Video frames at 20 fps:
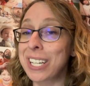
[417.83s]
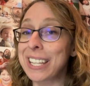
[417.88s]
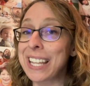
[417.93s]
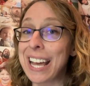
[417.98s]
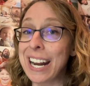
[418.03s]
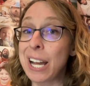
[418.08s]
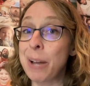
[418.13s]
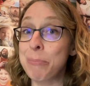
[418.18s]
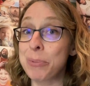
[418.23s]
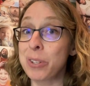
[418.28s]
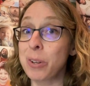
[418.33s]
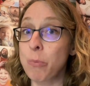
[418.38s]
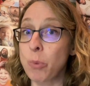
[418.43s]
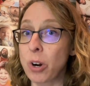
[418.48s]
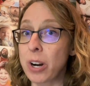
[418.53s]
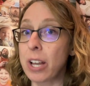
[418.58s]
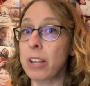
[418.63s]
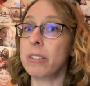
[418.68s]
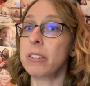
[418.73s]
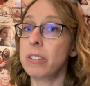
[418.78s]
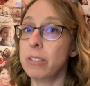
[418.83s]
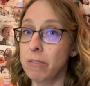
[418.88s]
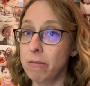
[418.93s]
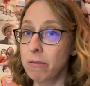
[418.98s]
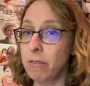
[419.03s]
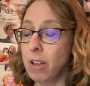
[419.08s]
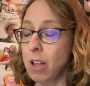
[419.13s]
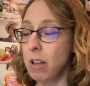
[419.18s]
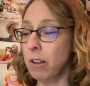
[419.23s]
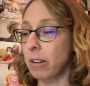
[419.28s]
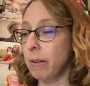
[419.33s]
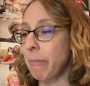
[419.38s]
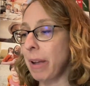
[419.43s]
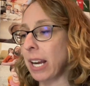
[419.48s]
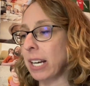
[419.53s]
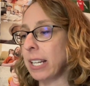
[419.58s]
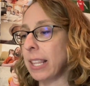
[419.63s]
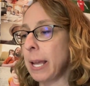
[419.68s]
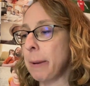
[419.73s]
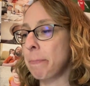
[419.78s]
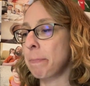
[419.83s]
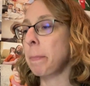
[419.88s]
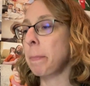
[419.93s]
that up somewhere else. I'll come back to that.